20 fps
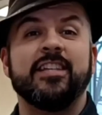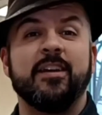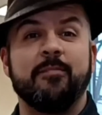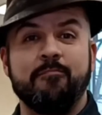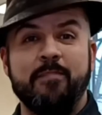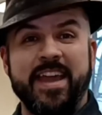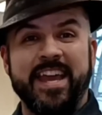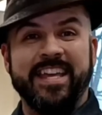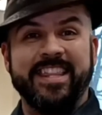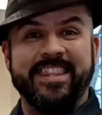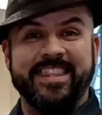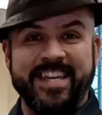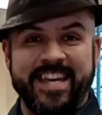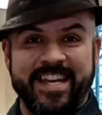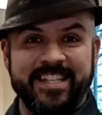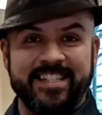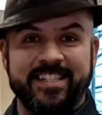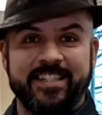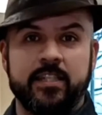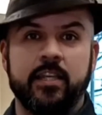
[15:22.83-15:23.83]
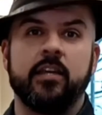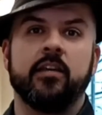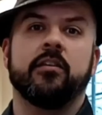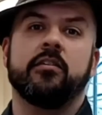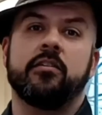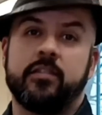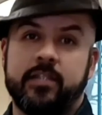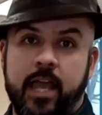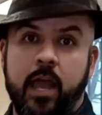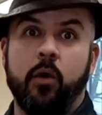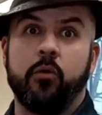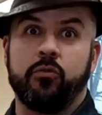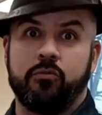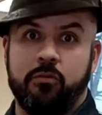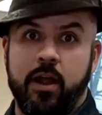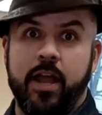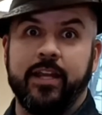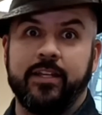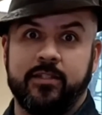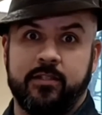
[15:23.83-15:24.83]
make this sound
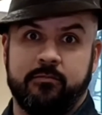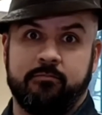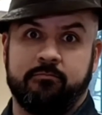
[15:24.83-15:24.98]
right.